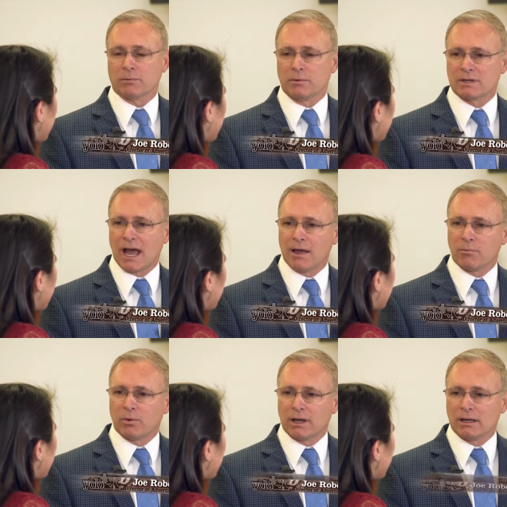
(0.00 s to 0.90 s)
From the
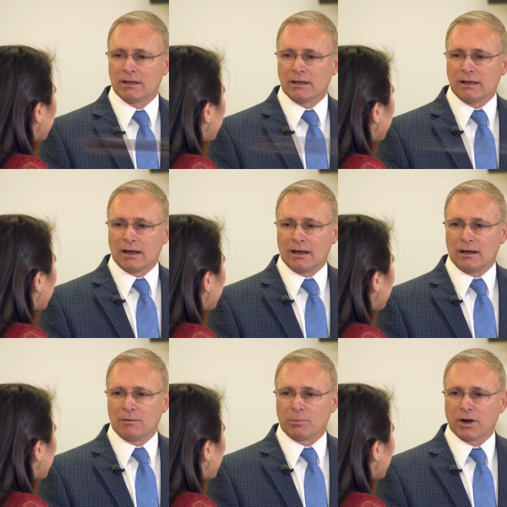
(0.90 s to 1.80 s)
time we
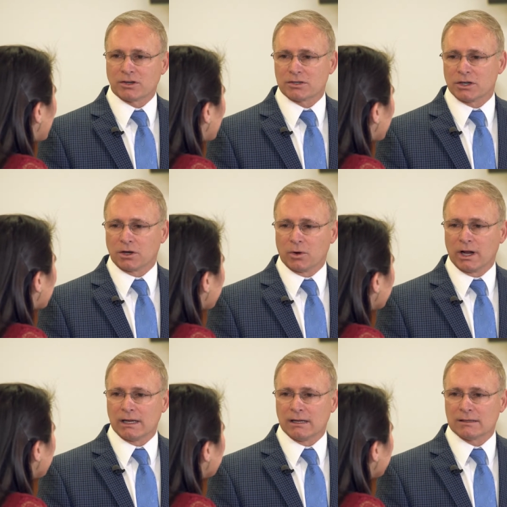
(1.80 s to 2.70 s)
uh, purchase
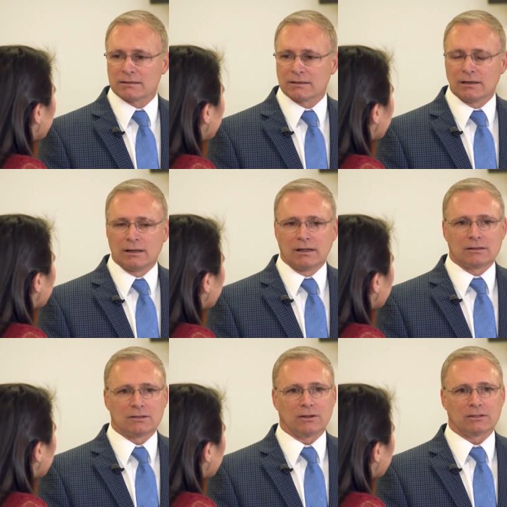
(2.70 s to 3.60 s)
ingredients
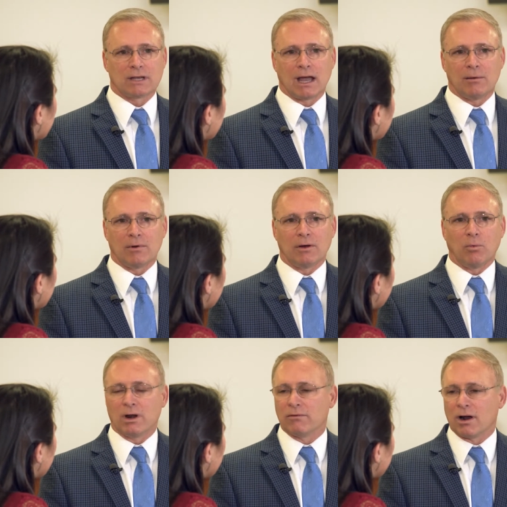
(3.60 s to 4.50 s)
to the time
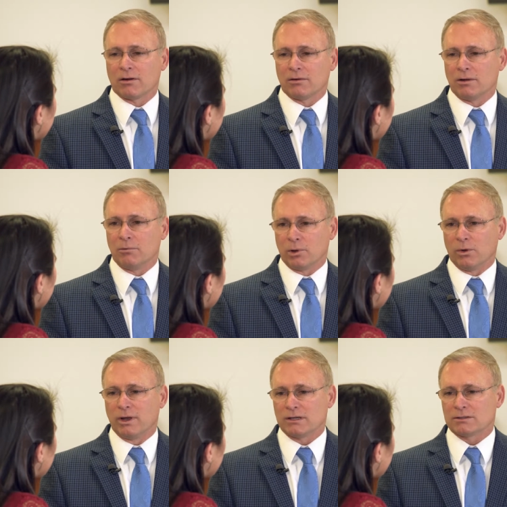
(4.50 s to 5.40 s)
one of our
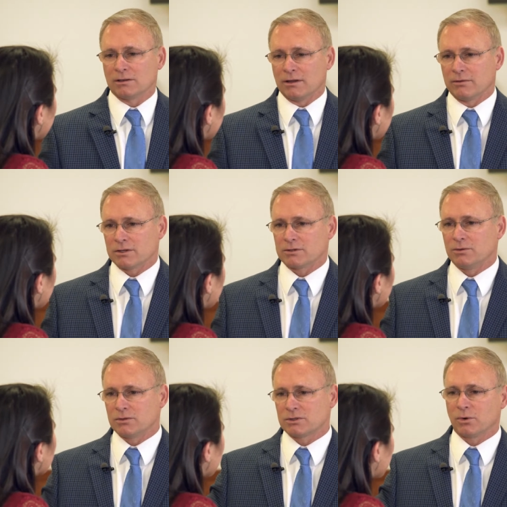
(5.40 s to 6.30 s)
employees delivers it
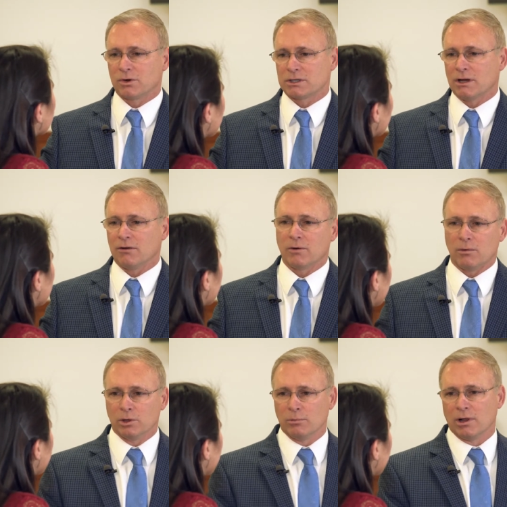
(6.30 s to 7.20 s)
to a store shelf,
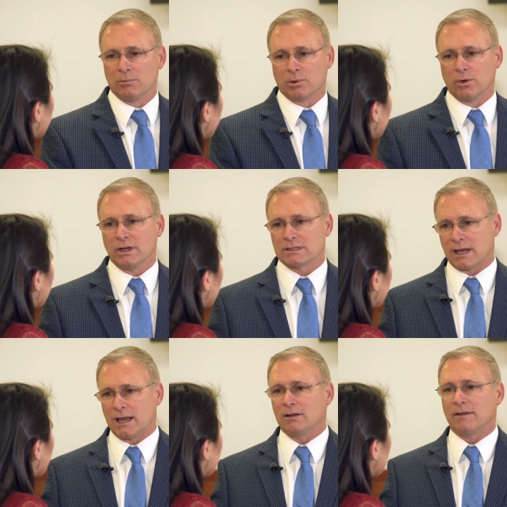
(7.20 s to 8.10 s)
a Blue Bell employee's
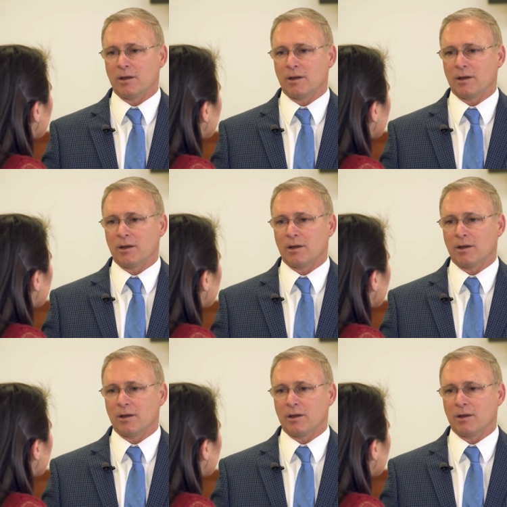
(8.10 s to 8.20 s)
handled